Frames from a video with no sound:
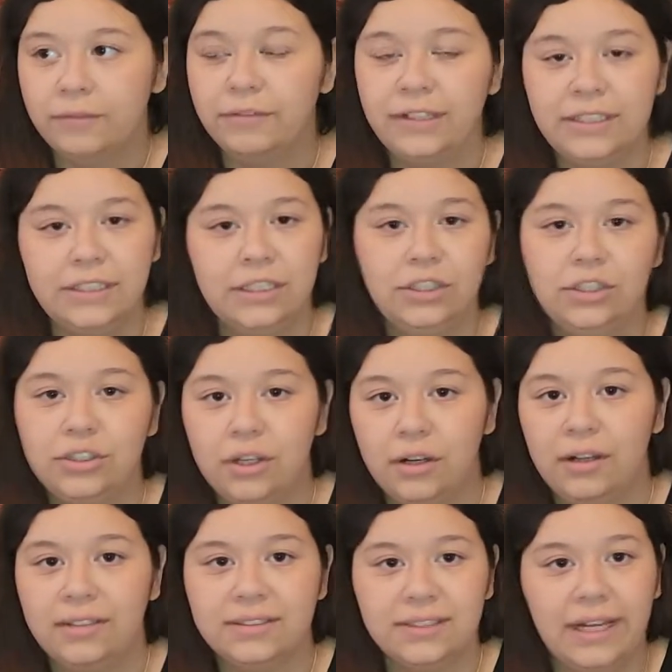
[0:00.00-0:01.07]
vintage
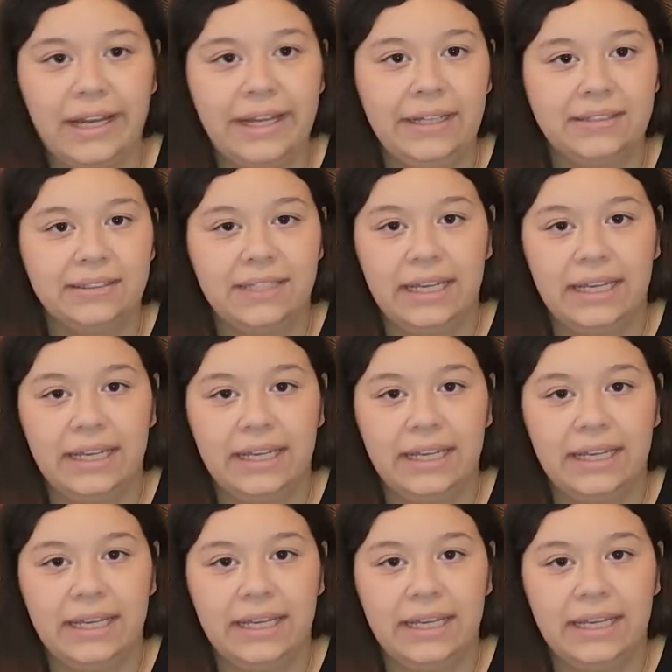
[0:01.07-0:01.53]
doll sites,